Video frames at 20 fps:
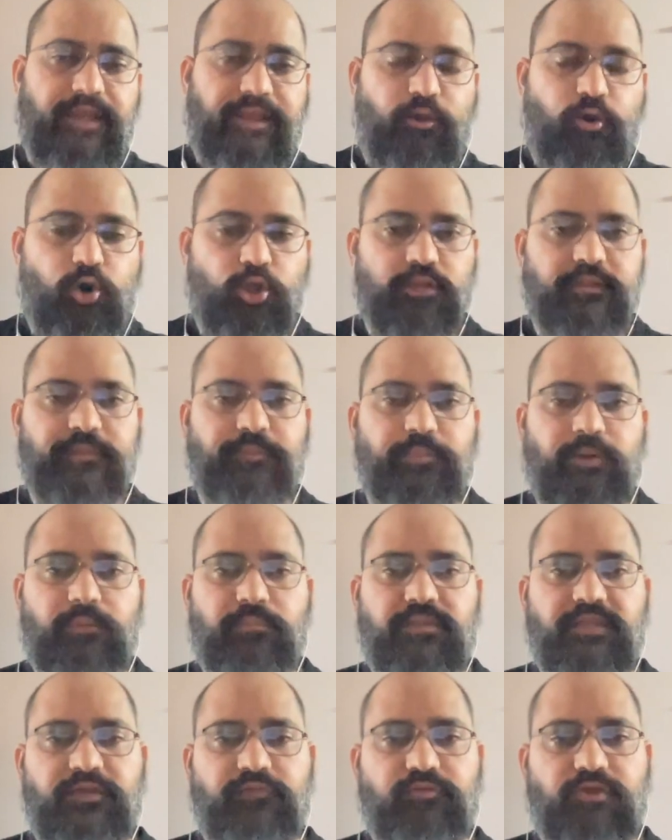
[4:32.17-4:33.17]
all the
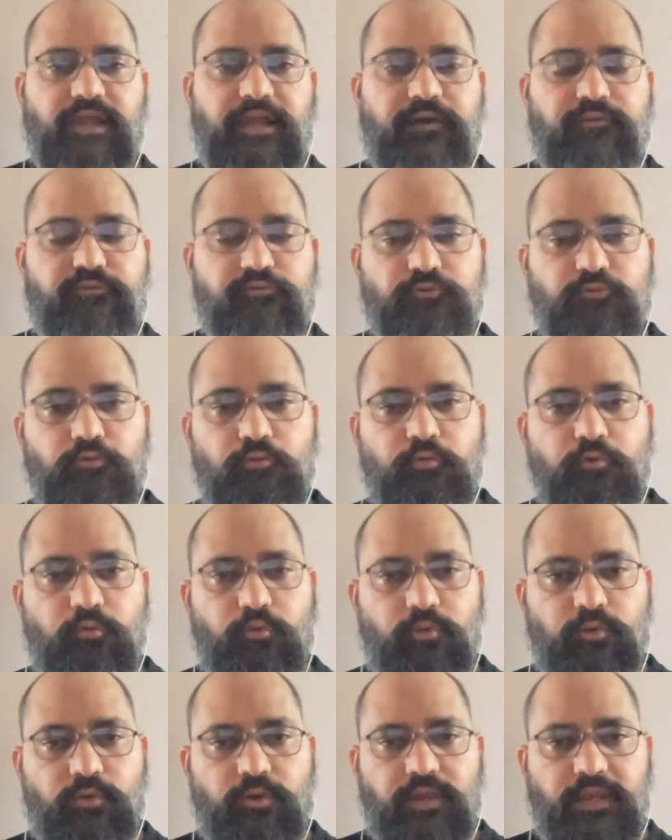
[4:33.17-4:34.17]
public will have to
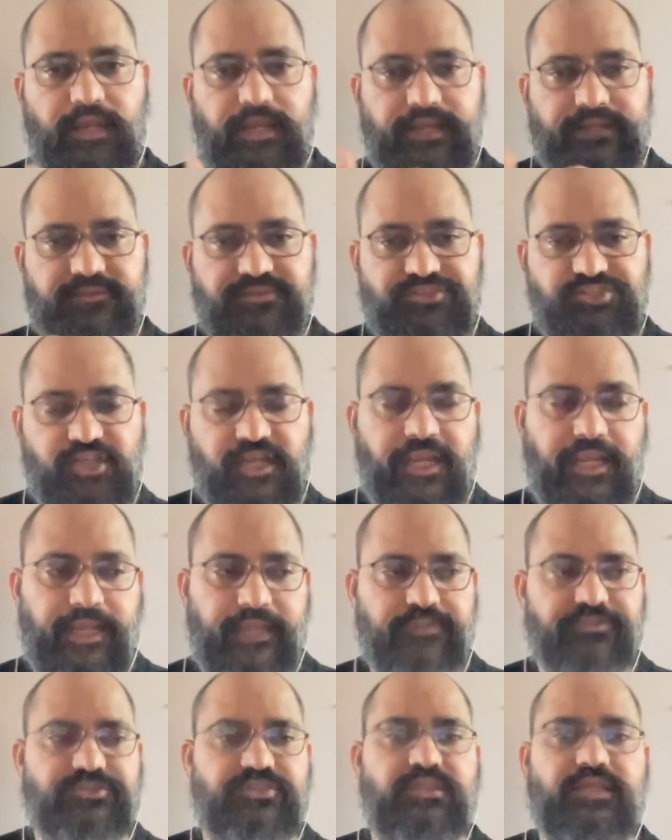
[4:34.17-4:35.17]

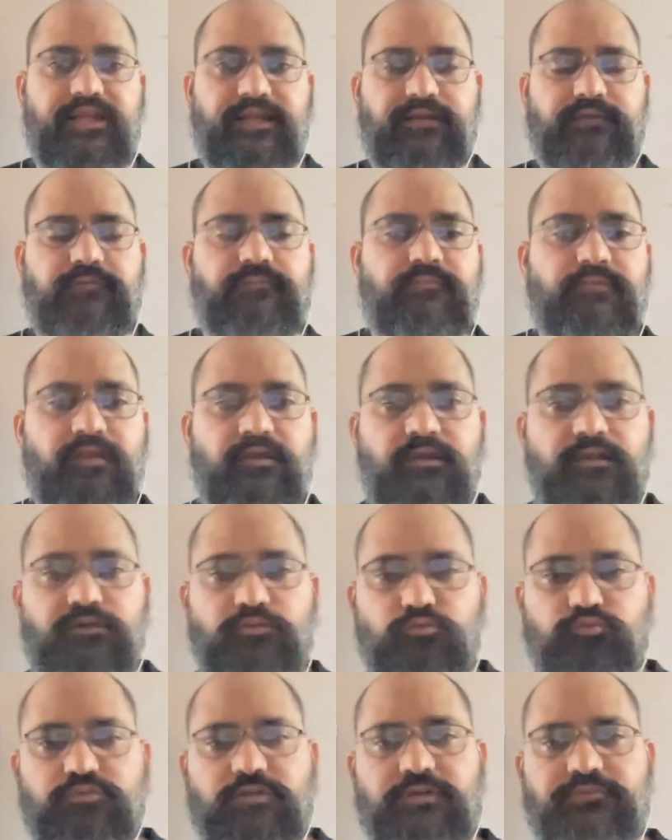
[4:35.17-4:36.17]
exchange their
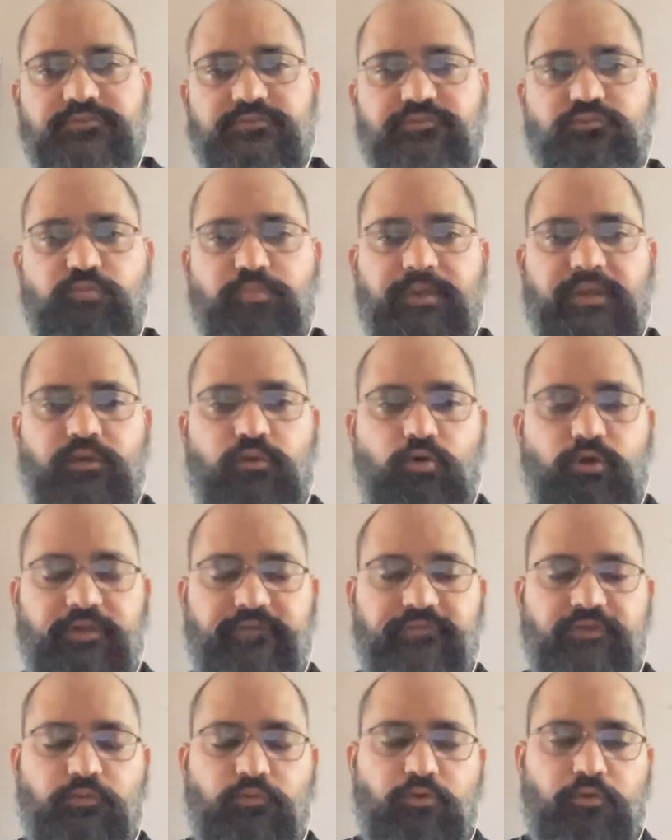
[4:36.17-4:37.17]
2000 rupee note
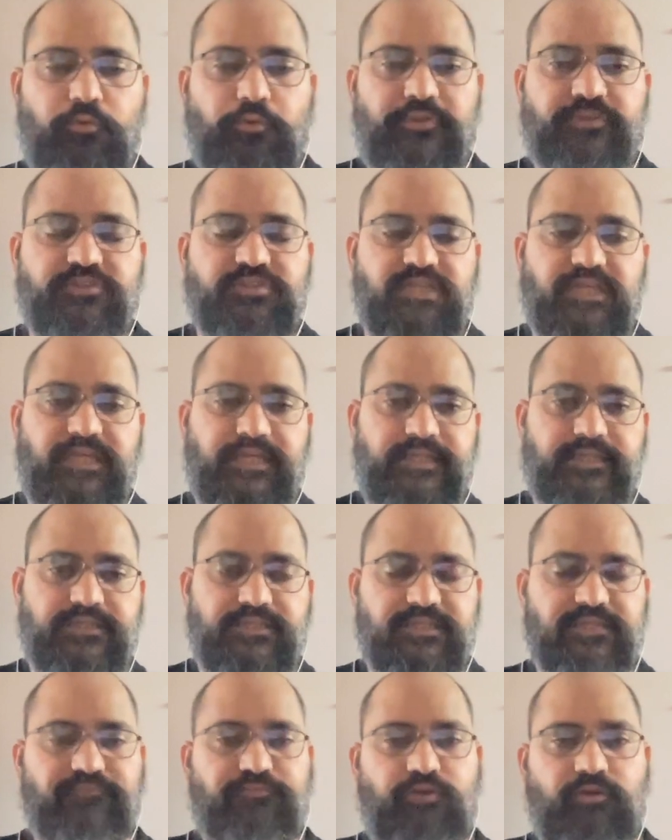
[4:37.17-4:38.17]
if they want to exchange
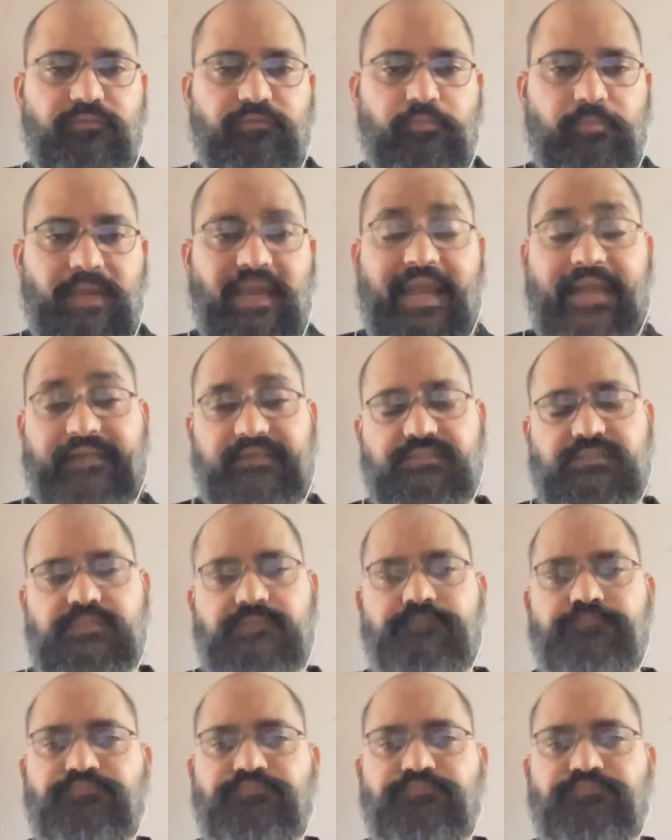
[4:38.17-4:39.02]
it from the banks